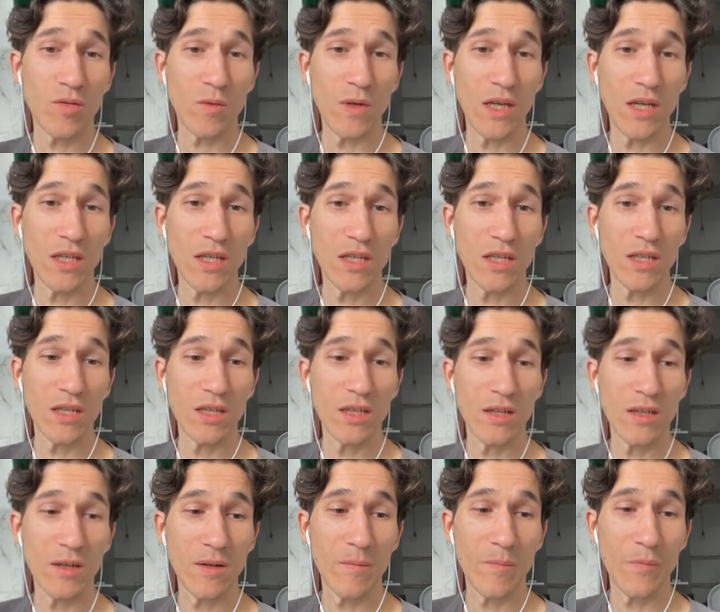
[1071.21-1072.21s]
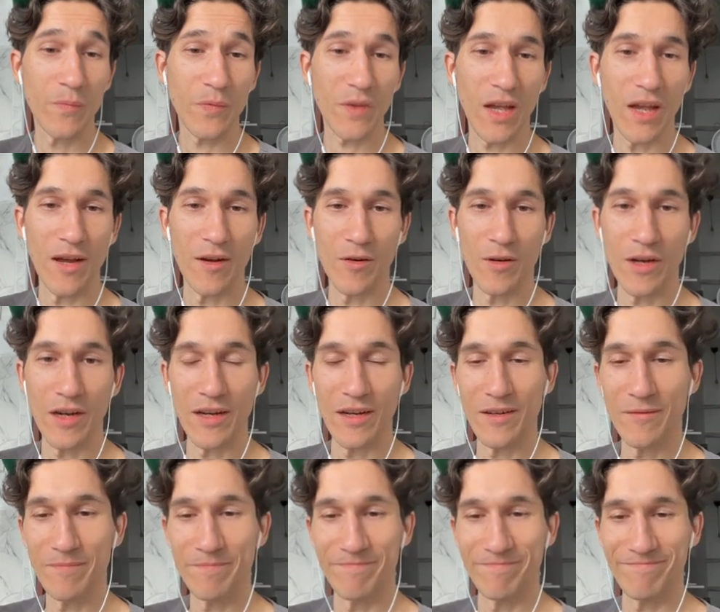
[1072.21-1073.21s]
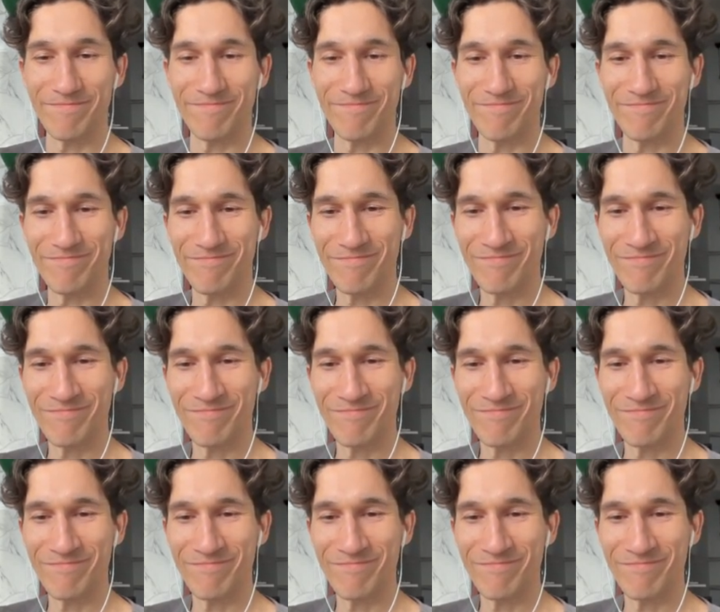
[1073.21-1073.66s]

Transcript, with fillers: right? Ah, okay.